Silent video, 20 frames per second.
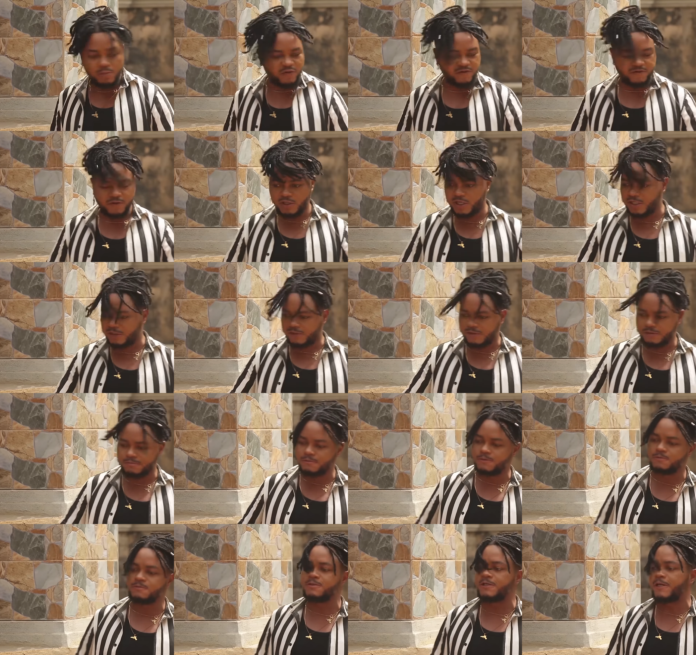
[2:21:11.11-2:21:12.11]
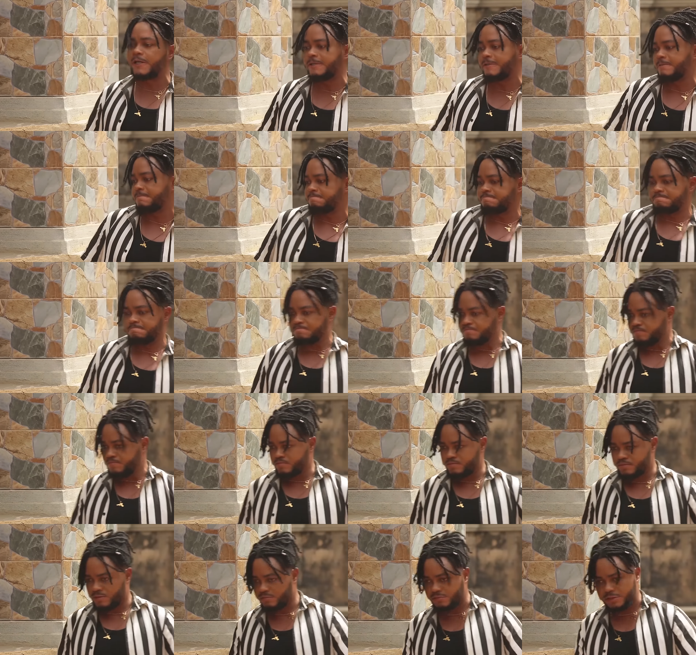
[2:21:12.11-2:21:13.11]
before that same good can,
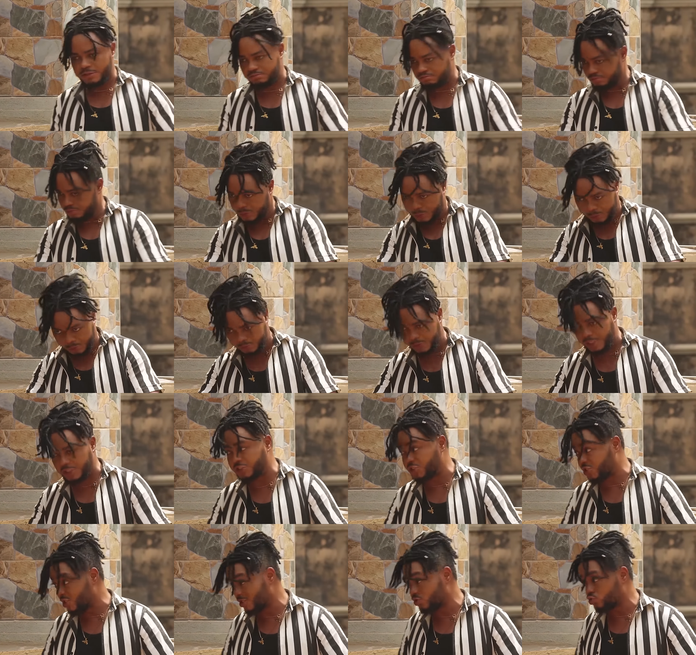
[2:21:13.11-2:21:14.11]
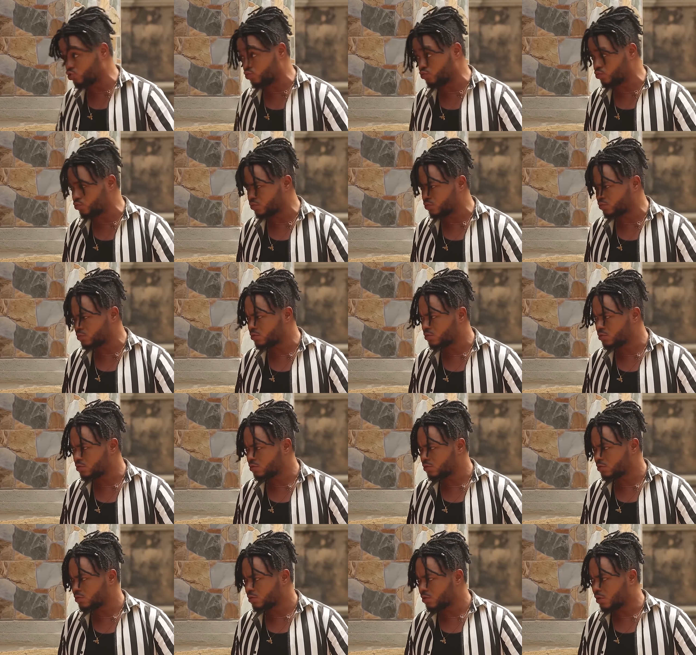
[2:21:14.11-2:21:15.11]
I mean, radiate to
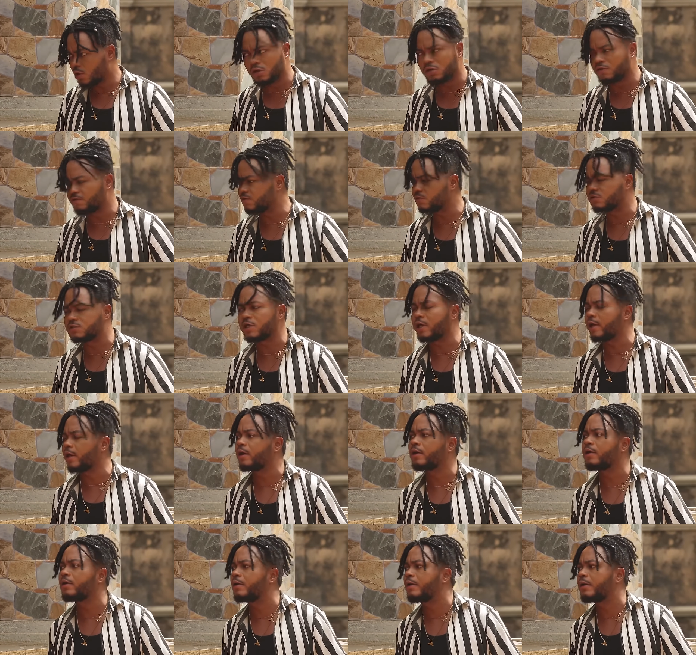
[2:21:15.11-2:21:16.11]
all of us here.